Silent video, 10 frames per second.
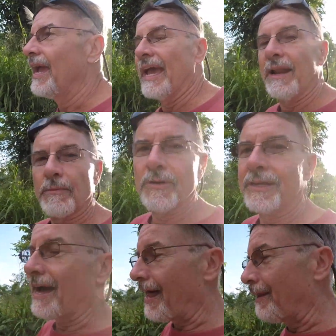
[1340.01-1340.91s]
and I'm going
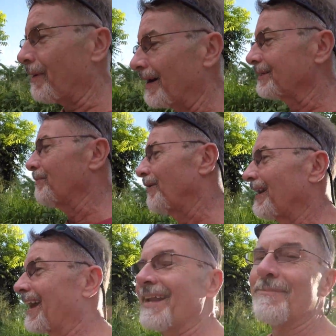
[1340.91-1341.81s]
into Alabang tomorrow, and
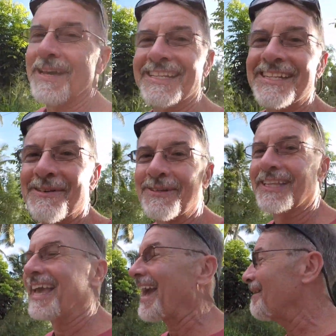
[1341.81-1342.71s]
I kind of made a deal with
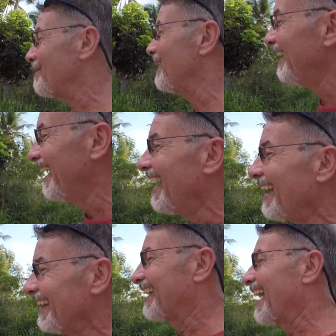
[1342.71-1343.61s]
the
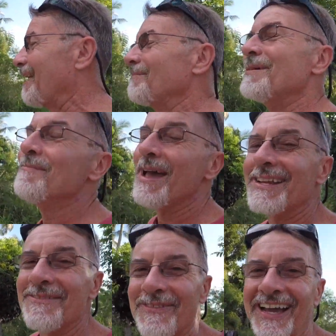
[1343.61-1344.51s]
cabinet
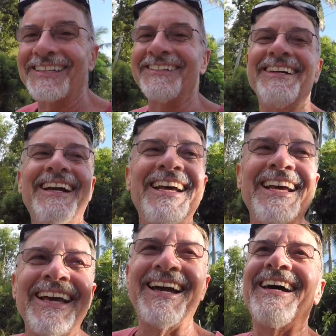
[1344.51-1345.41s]
manufacturer.
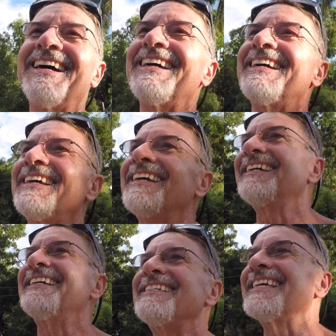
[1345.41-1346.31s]

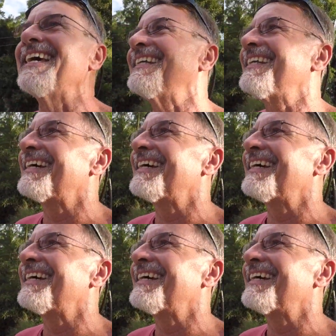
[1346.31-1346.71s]
He said